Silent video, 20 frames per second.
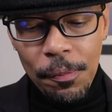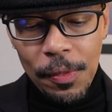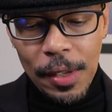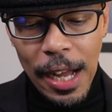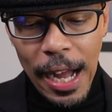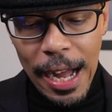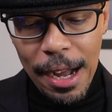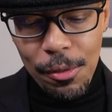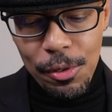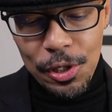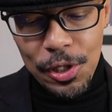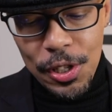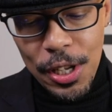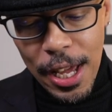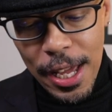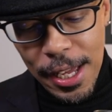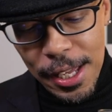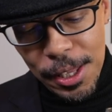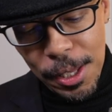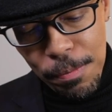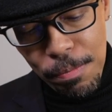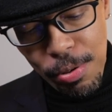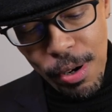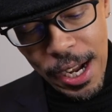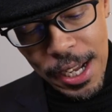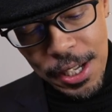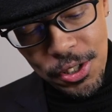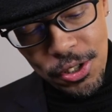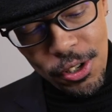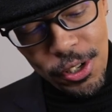I would say the
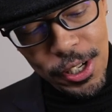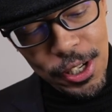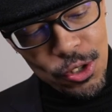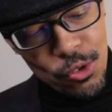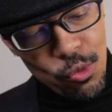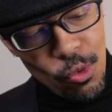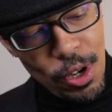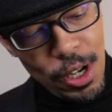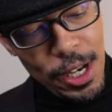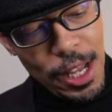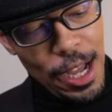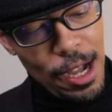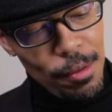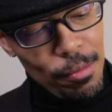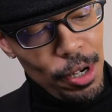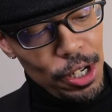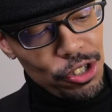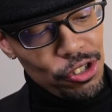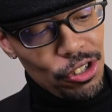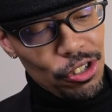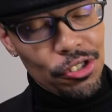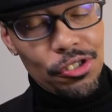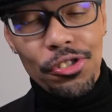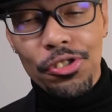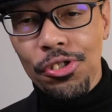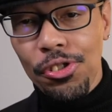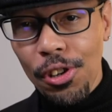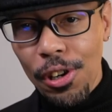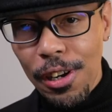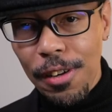price on this one, how much it
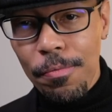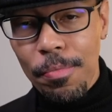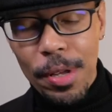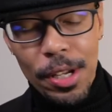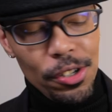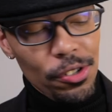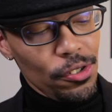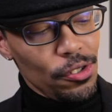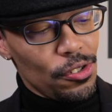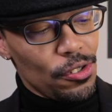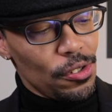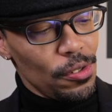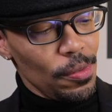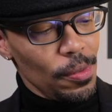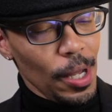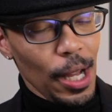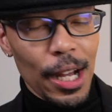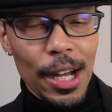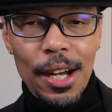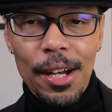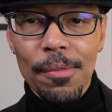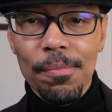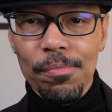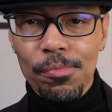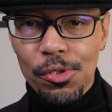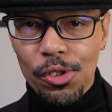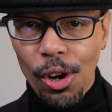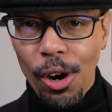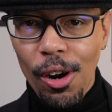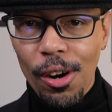should have been
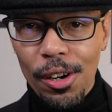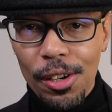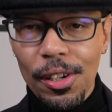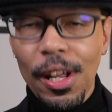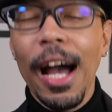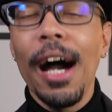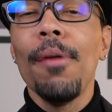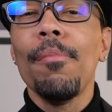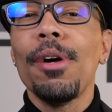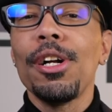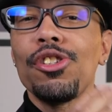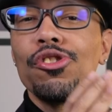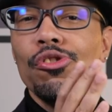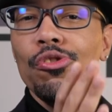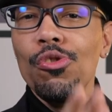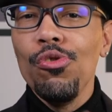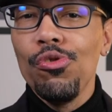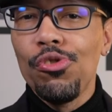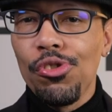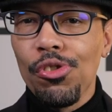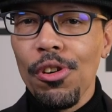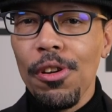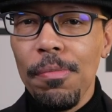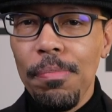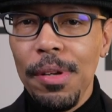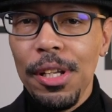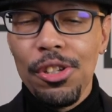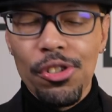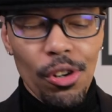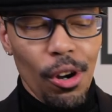charged, how much you should
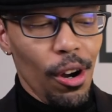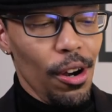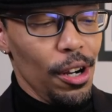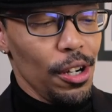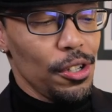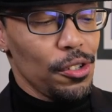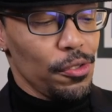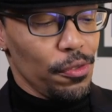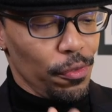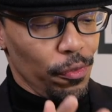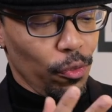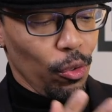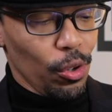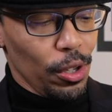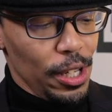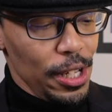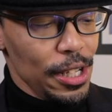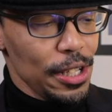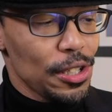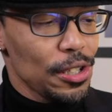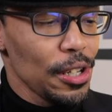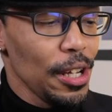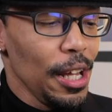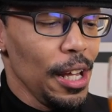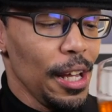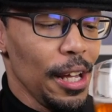be charged for this,